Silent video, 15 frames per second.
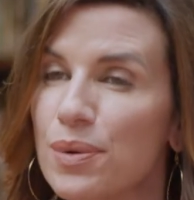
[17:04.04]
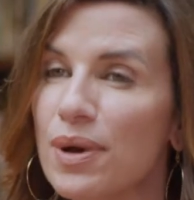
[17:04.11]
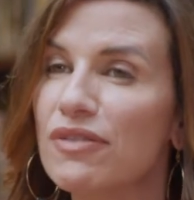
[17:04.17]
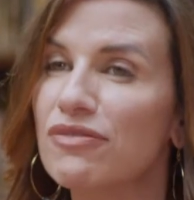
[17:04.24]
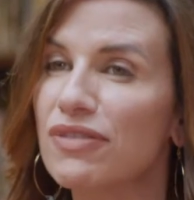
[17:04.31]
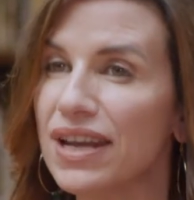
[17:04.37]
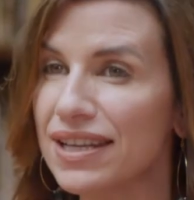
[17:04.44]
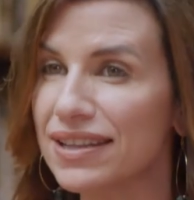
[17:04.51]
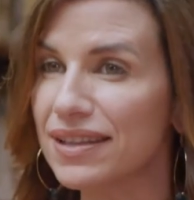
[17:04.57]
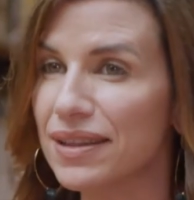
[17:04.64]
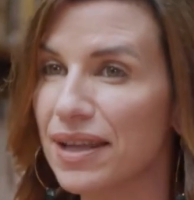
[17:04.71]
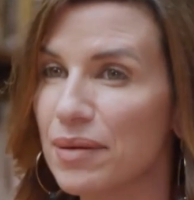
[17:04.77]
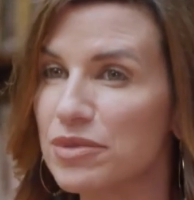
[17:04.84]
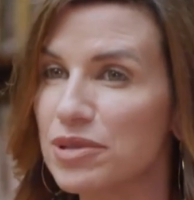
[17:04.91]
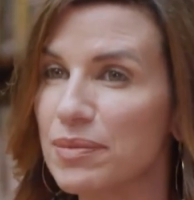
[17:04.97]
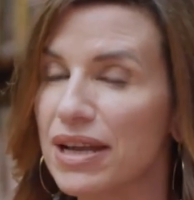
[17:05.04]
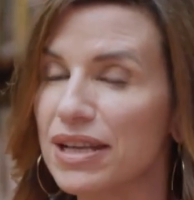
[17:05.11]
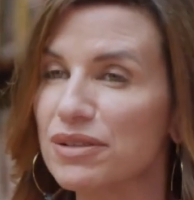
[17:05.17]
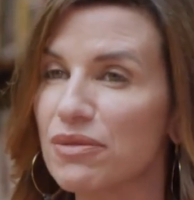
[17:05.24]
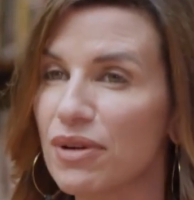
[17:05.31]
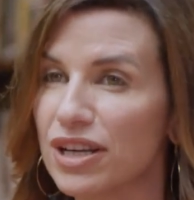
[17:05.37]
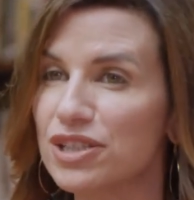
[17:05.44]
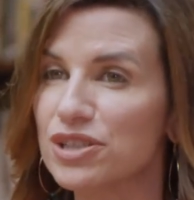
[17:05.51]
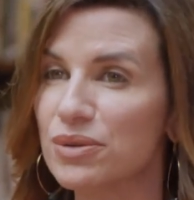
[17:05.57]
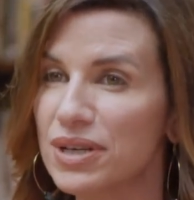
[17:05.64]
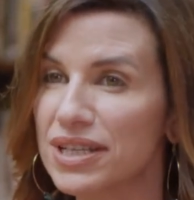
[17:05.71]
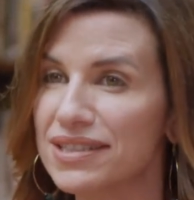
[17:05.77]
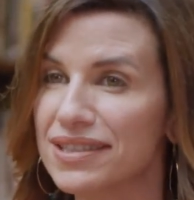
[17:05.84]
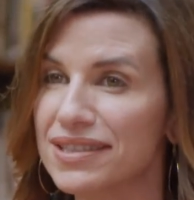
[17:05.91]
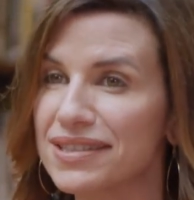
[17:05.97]
have faith in them to make the right
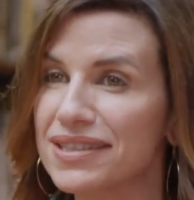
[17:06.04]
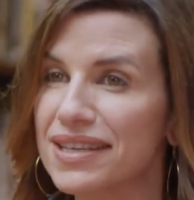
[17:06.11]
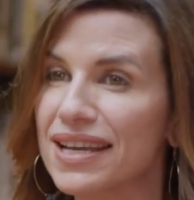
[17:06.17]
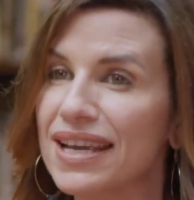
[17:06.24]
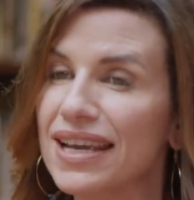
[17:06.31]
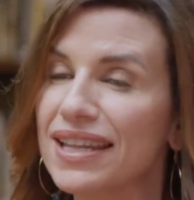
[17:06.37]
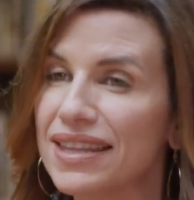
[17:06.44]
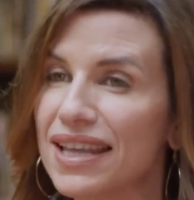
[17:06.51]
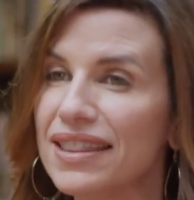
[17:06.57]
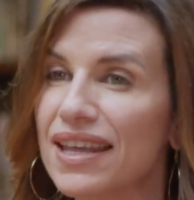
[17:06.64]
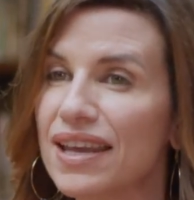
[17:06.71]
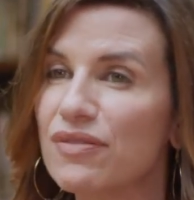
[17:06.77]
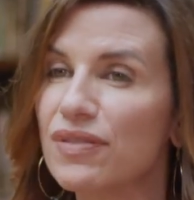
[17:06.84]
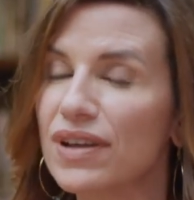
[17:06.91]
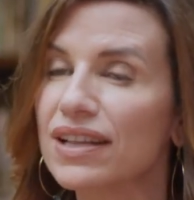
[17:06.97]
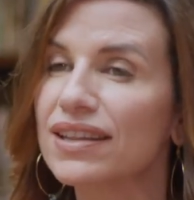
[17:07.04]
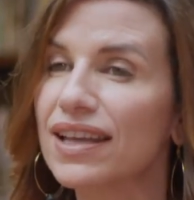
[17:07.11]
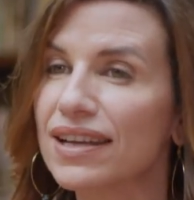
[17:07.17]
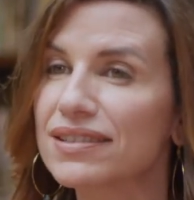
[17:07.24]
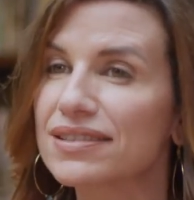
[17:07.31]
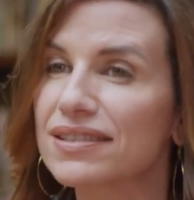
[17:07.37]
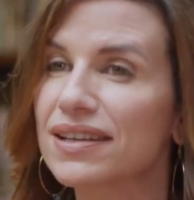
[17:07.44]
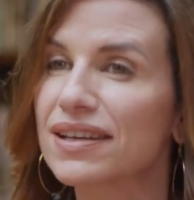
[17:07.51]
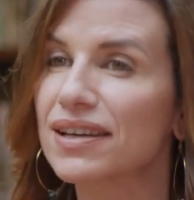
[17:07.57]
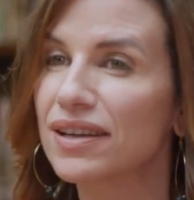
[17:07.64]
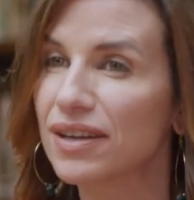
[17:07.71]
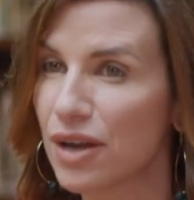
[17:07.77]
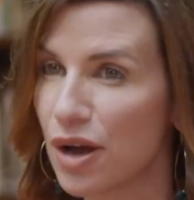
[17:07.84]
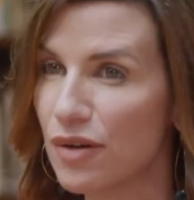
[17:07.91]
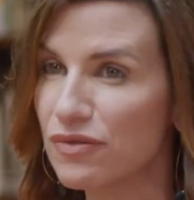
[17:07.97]
choices, then they feel that
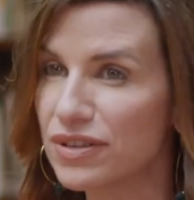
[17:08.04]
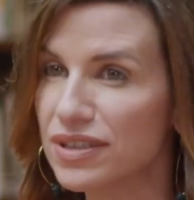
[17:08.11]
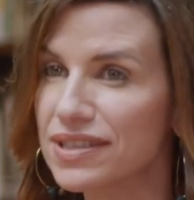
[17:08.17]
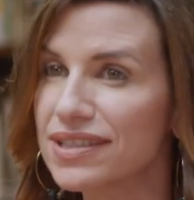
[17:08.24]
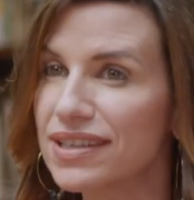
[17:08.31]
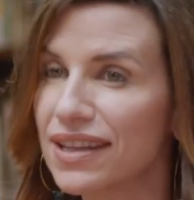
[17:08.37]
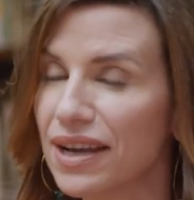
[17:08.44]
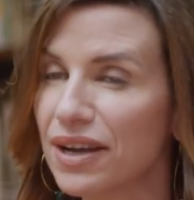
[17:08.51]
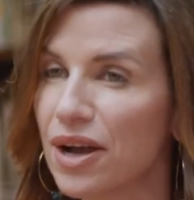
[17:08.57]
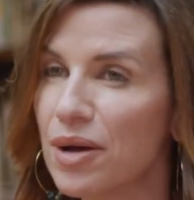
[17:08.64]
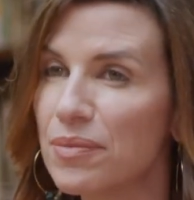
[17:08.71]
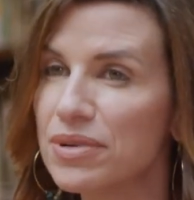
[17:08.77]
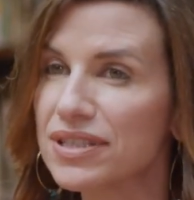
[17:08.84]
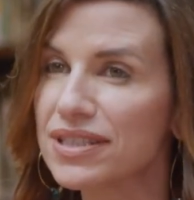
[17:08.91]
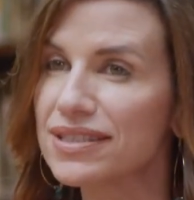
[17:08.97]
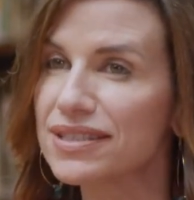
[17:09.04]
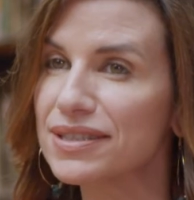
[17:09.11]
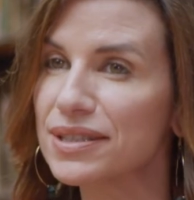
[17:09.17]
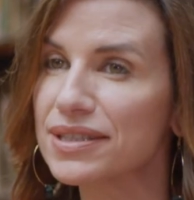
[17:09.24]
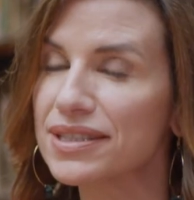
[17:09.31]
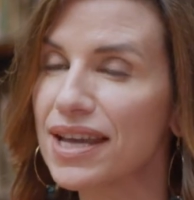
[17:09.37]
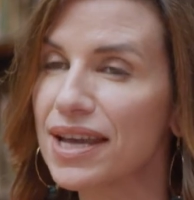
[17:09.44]
confidence and that competence, as you say.